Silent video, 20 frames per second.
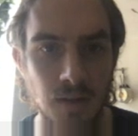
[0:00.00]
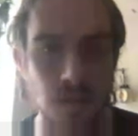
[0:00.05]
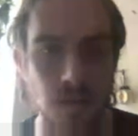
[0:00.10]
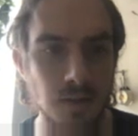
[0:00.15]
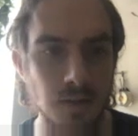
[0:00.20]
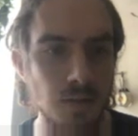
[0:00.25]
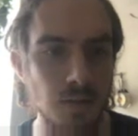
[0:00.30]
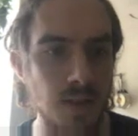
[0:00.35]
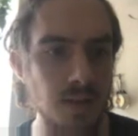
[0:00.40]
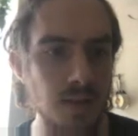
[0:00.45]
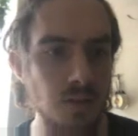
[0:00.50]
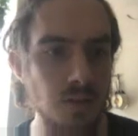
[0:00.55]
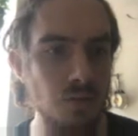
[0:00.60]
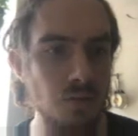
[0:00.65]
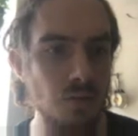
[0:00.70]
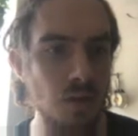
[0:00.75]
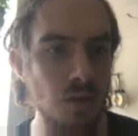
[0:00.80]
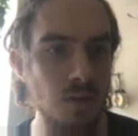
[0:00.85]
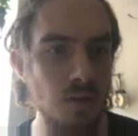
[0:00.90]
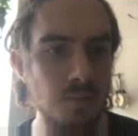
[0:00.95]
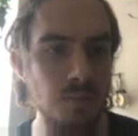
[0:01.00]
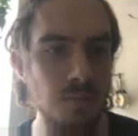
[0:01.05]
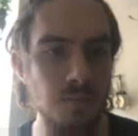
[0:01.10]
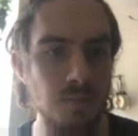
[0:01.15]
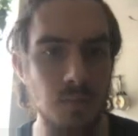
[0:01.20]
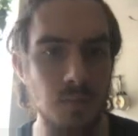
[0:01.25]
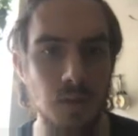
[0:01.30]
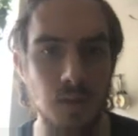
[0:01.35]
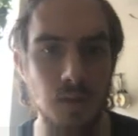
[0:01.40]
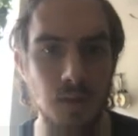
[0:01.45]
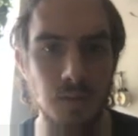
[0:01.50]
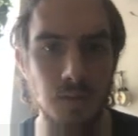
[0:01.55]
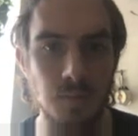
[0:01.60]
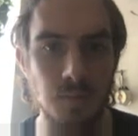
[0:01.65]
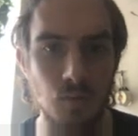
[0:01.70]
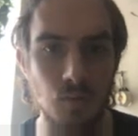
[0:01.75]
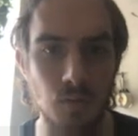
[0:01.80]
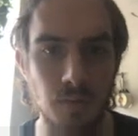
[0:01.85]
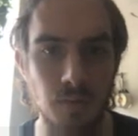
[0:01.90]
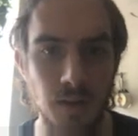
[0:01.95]
So that drum is
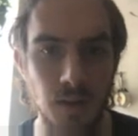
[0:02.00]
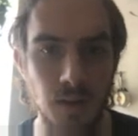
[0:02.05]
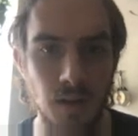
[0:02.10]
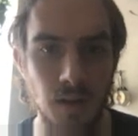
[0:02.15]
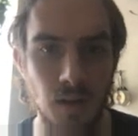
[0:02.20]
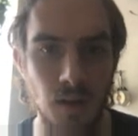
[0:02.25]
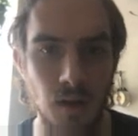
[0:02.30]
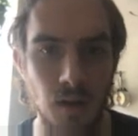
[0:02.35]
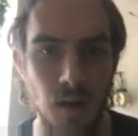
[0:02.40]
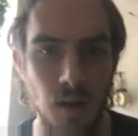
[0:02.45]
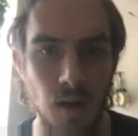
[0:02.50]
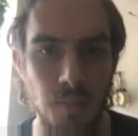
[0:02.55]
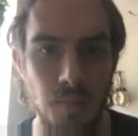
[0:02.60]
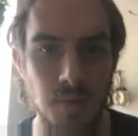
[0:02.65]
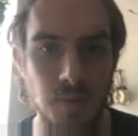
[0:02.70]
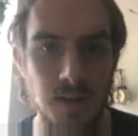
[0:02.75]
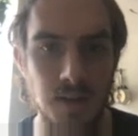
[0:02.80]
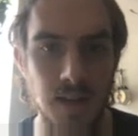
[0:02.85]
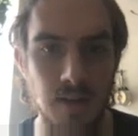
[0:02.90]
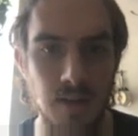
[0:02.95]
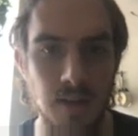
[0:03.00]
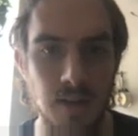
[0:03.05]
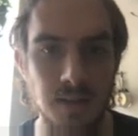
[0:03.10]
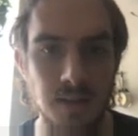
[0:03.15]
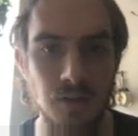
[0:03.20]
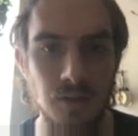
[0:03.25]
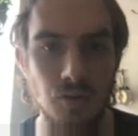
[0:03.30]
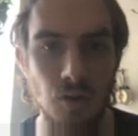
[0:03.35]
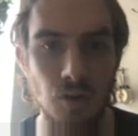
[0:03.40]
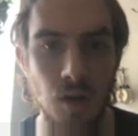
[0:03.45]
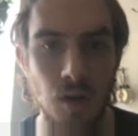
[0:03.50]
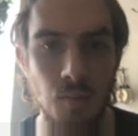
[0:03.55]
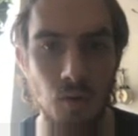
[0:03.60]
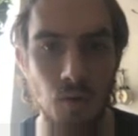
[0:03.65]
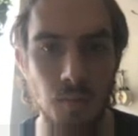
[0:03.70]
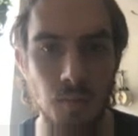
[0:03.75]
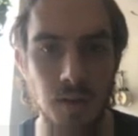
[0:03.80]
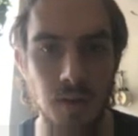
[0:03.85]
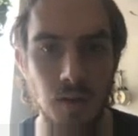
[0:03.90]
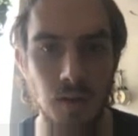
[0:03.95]
moving up and down. It's a drum, or
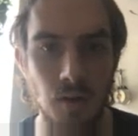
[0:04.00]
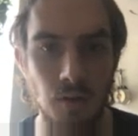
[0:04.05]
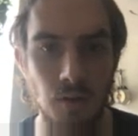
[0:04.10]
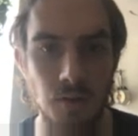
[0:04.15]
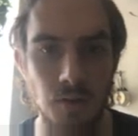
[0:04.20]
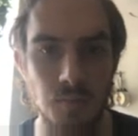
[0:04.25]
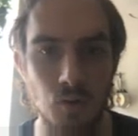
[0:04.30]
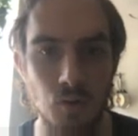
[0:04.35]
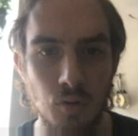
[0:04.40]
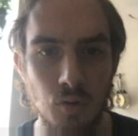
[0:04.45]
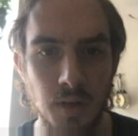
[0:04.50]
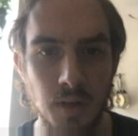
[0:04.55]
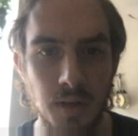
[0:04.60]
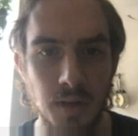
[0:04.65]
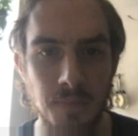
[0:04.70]
we can call it a buoy.